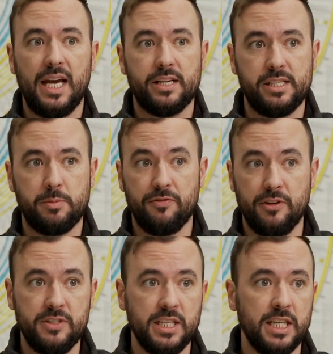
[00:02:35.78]
Acts chapter
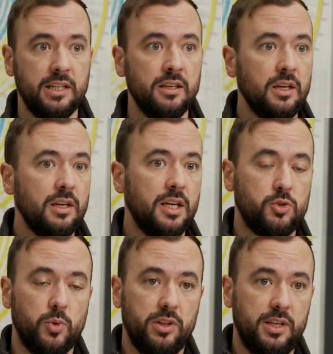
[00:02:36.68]
15
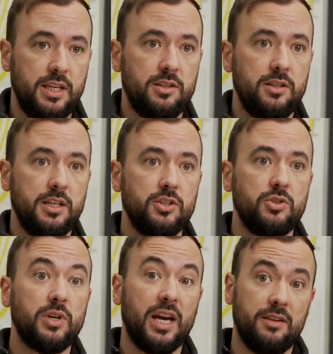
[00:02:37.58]
is where the
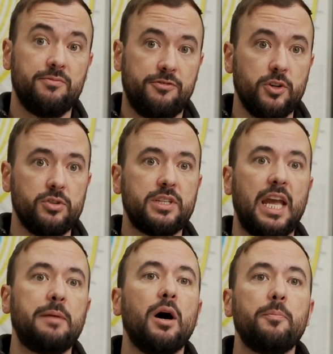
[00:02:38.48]
issue kind of first
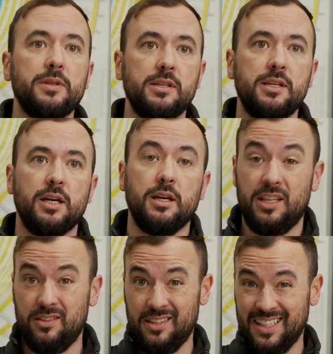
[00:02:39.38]
came up in
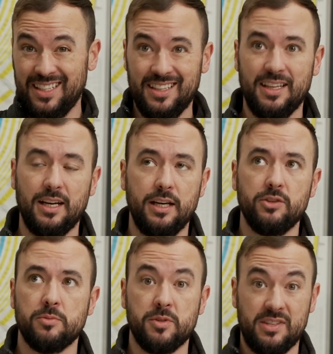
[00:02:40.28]

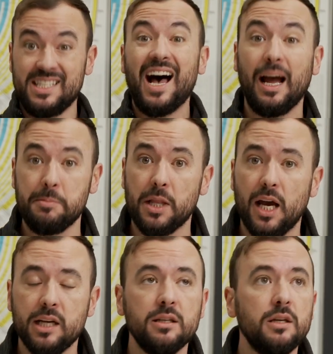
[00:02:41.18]
terms of the
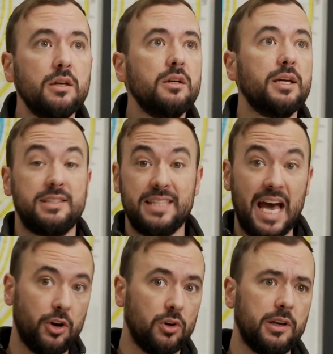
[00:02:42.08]
timeline. It's
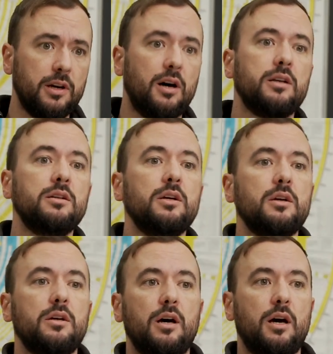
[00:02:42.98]
that early on,
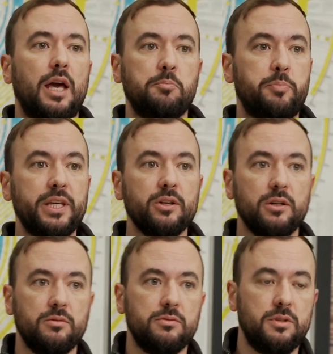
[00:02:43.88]
and
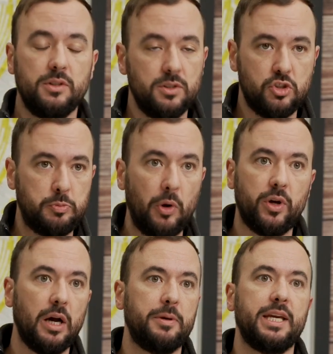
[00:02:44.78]
Peter
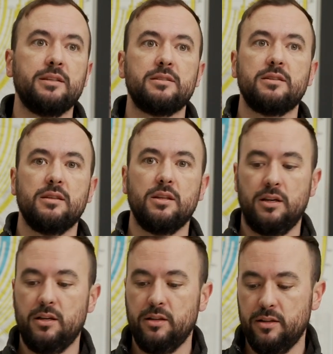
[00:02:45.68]
spoke up against
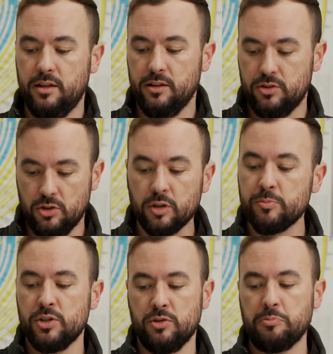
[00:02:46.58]
the
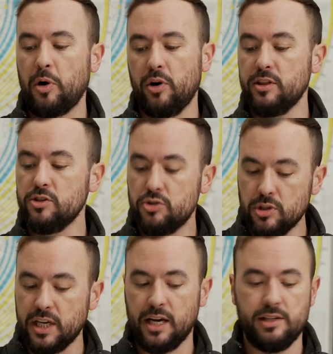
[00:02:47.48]
circumcision party, the
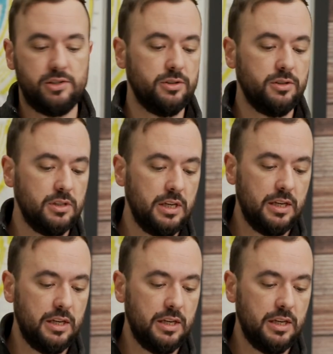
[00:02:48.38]
Judaizers,